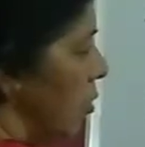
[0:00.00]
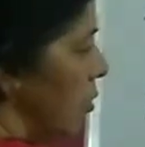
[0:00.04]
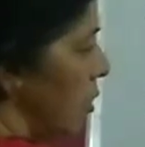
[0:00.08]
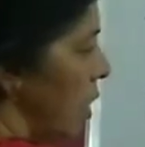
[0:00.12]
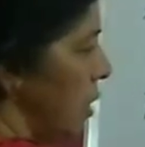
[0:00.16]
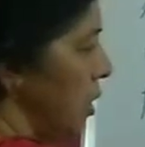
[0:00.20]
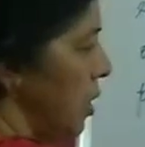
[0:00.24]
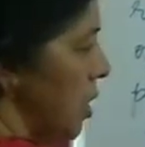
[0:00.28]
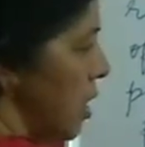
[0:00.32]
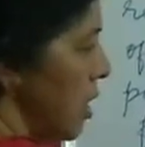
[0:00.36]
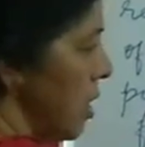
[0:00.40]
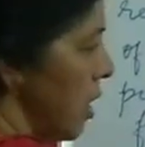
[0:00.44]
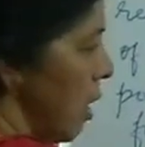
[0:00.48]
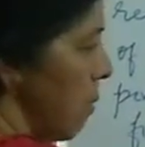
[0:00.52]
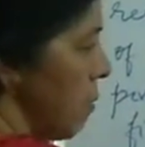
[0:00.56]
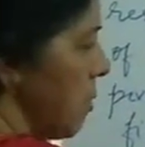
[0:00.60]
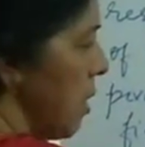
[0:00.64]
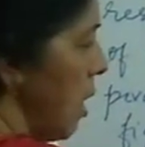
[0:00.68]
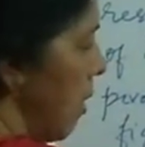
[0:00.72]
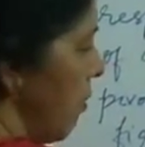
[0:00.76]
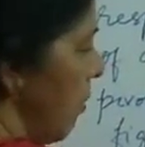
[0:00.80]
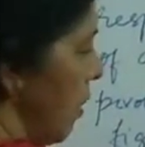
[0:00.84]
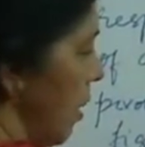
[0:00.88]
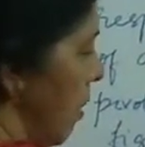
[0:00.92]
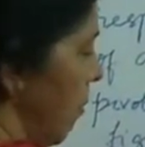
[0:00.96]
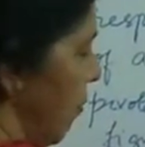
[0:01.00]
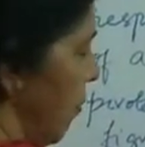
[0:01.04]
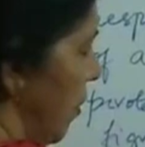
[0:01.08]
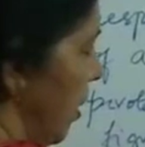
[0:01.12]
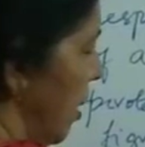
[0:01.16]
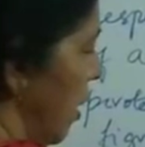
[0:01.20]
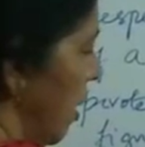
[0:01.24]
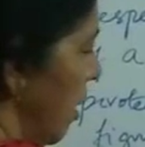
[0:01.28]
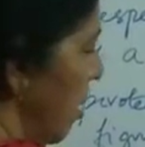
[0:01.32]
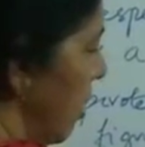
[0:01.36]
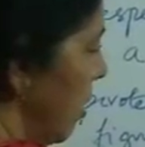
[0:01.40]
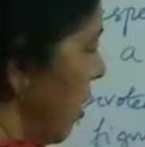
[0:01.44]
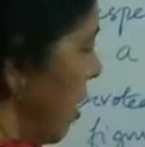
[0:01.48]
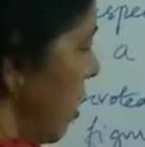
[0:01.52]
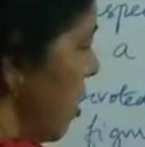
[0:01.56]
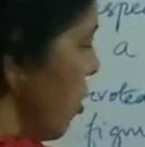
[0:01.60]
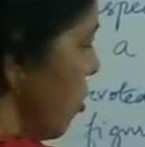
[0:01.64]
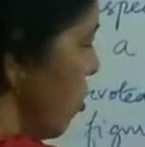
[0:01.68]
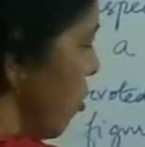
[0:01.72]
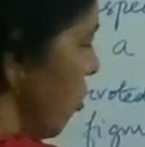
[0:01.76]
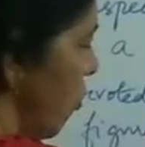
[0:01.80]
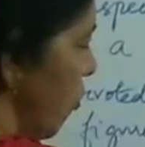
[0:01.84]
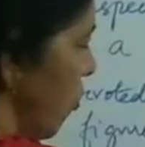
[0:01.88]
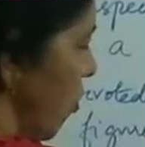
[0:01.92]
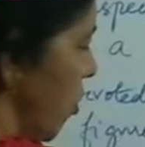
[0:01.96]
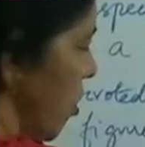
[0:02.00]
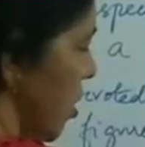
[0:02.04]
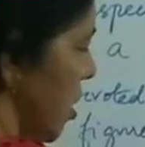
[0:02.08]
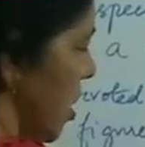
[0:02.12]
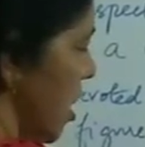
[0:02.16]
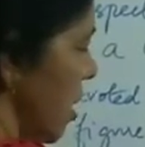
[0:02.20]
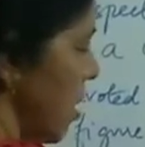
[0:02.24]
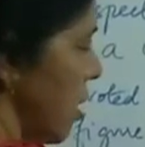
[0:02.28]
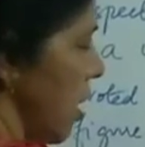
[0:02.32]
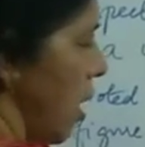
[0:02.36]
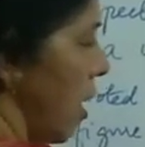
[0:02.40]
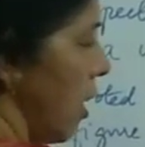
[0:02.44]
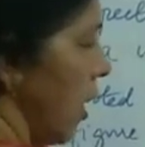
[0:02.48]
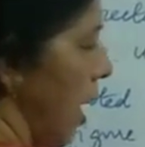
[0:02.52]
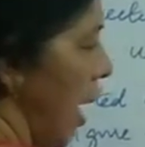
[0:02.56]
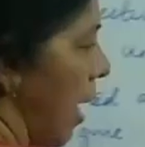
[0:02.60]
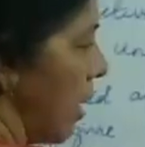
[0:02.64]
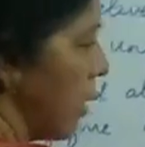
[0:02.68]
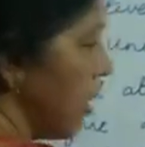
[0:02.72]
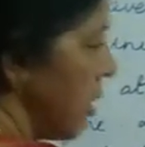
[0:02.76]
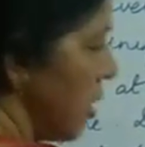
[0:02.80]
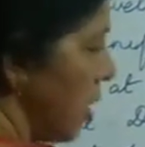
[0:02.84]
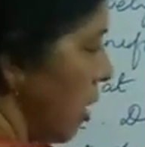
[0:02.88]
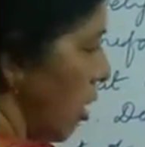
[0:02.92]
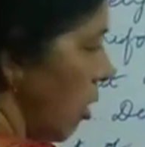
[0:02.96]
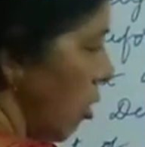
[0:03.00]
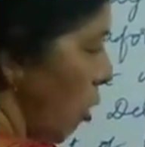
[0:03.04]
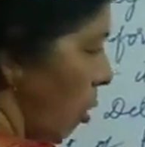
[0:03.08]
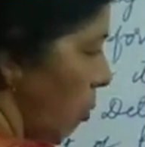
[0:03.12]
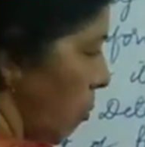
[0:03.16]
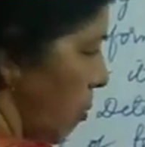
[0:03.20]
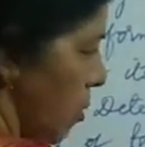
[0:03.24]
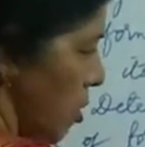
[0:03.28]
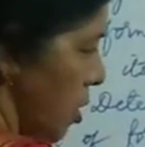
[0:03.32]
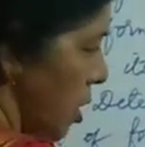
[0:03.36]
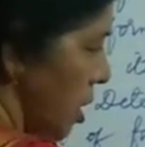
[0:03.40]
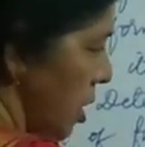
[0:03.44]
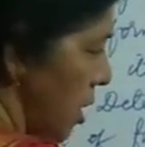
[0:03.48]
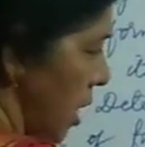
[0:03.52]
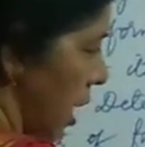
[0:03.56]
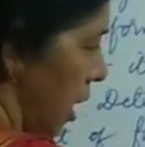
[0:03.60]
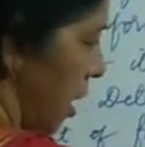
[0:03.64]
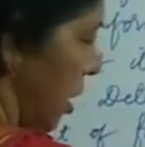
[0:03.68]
you just observe in the figure, these two forces are acting in opposite